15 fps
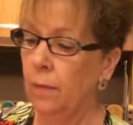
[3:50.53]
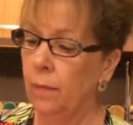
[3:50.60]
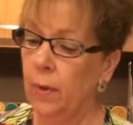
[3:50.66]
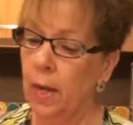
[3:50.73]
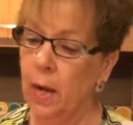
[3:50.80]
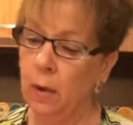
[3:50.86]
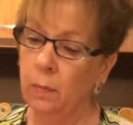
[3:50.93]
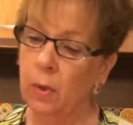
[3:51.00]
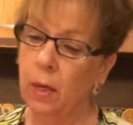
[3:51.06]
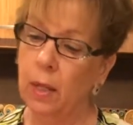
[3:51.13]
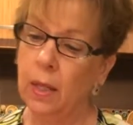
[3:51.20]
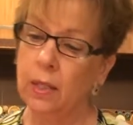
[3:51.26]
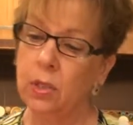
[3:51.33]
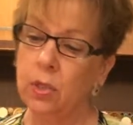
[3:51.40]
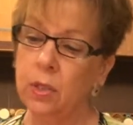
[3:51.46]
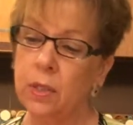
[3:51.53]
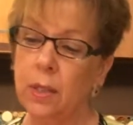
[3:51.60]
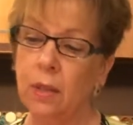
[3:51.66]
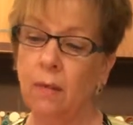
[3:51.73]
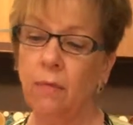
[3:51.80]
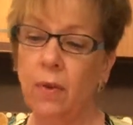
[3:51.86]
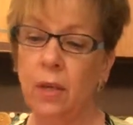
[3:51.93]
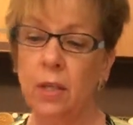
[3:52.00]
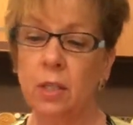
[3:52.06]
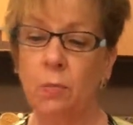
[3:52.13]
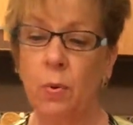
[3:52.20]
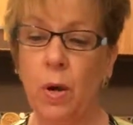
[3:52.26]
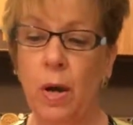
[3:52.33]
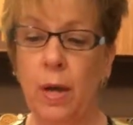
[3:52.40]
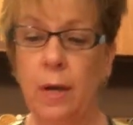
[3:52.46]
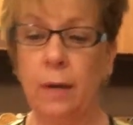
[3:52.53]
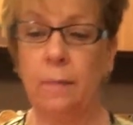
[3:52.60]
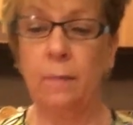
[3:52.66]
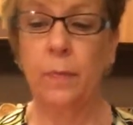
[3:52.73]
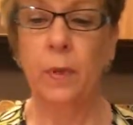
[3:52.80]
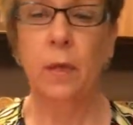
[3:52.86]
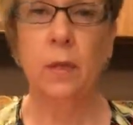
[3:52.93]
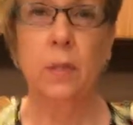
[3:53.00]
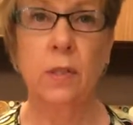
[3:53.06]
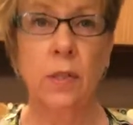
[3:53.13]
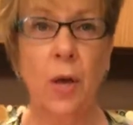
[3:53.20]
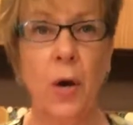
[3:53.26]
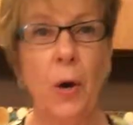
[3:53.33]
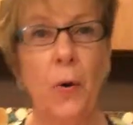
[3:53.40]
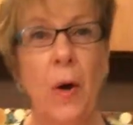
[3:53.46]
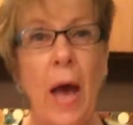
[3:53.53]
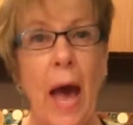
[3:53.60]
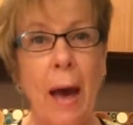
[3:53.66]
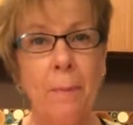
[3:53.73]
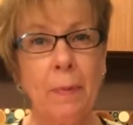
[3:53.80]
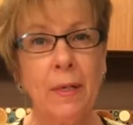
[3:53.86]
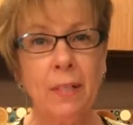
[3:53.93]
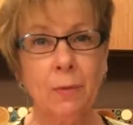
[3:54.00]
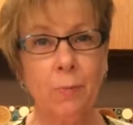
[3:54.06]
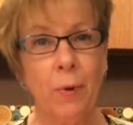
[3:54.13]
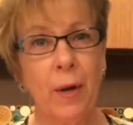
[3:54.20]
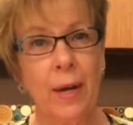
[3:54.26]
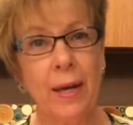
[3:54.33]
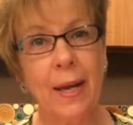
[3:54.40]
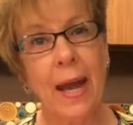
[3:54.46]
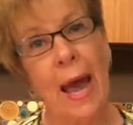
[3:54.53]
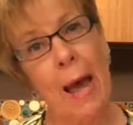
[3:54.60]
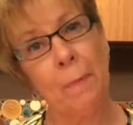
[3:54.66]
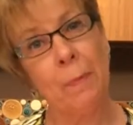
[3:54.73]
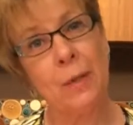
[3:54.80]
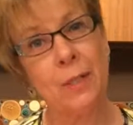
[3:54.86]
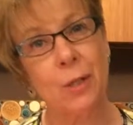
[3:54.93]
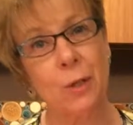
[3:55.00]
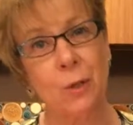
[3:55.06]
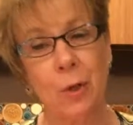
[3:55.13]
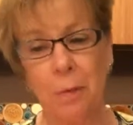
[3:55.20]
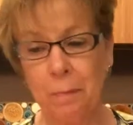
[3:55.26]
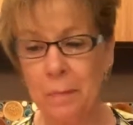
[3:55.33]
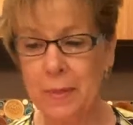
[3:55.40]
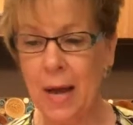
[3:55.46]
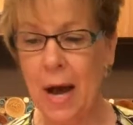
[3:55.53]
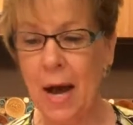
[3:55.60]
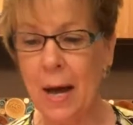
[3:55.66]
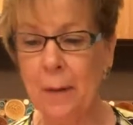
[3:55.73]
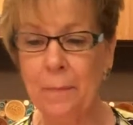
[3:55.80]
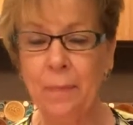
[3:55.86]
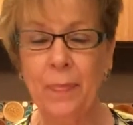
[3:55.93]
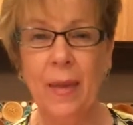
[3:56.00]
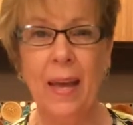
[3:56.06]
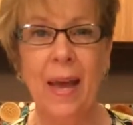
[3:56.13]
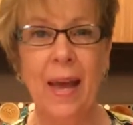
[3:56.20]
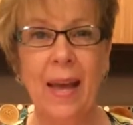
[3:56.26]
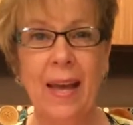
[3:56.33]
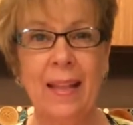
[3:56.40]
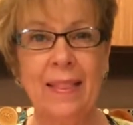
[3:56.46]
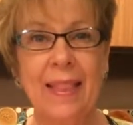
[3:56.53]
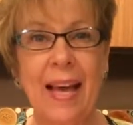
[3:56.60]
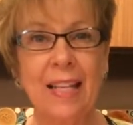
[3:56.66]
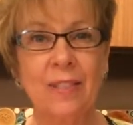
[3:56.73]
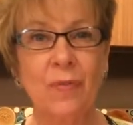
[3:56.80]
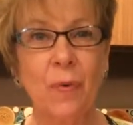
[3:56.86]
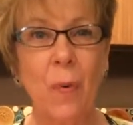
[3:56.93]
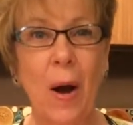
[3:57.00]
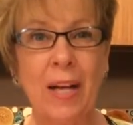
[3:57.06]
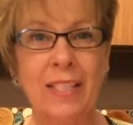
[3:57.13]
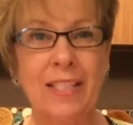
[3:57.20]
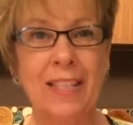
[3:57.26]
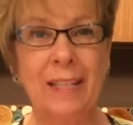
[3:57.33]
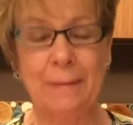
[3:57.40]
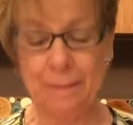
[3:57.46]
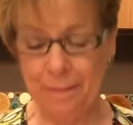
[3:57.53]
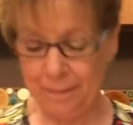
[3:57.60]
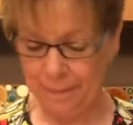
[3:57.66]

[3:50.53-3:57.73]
Now I'm going to let you see the finished product. So happy spring, happy tulip time, and thanks for watching.